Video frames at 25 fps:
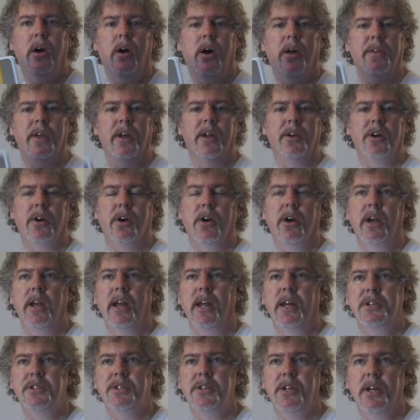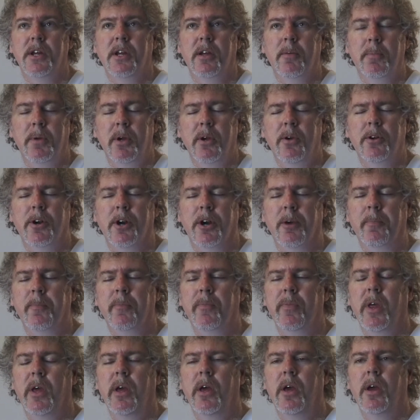on the Atari S T computer.
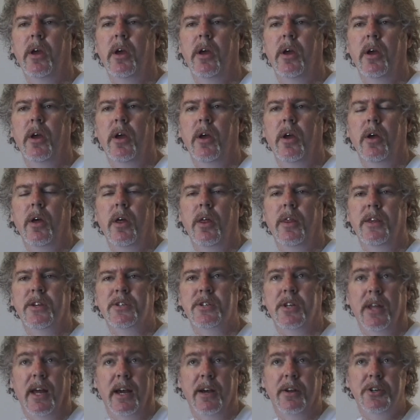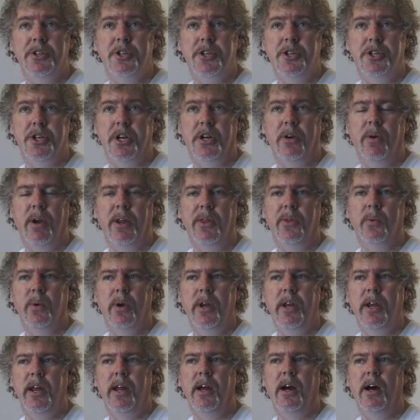This allowed us to generate
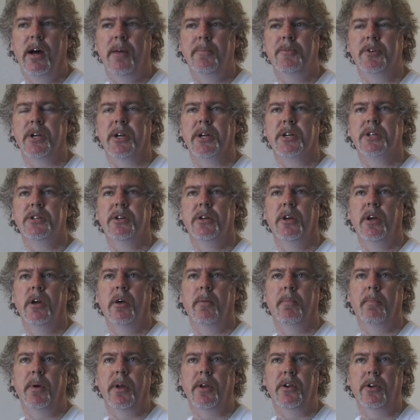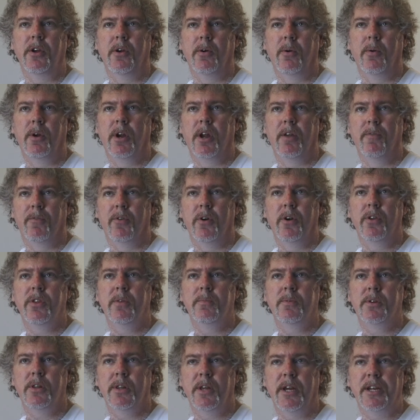three D objects, but to convert
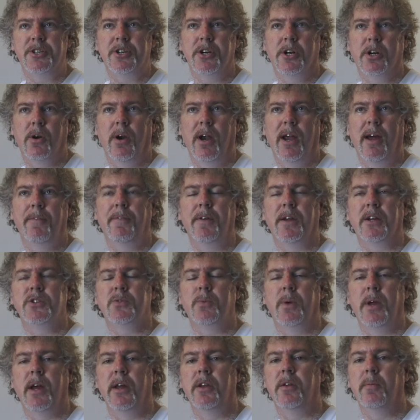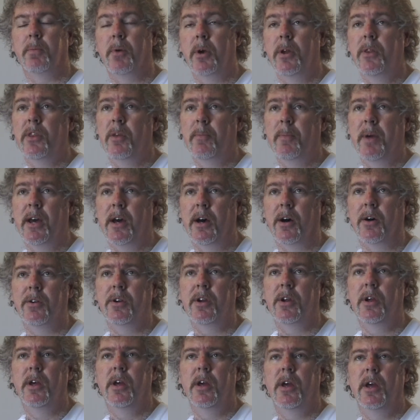them to laser graphics, we had to print them
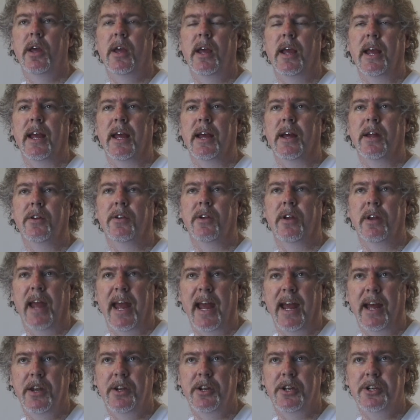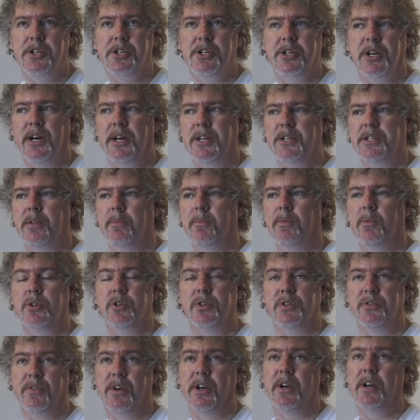out and hand digitize them,
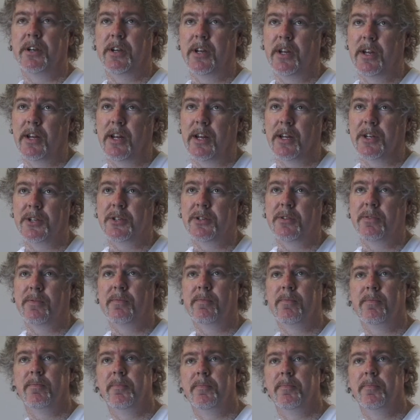which was very tedious.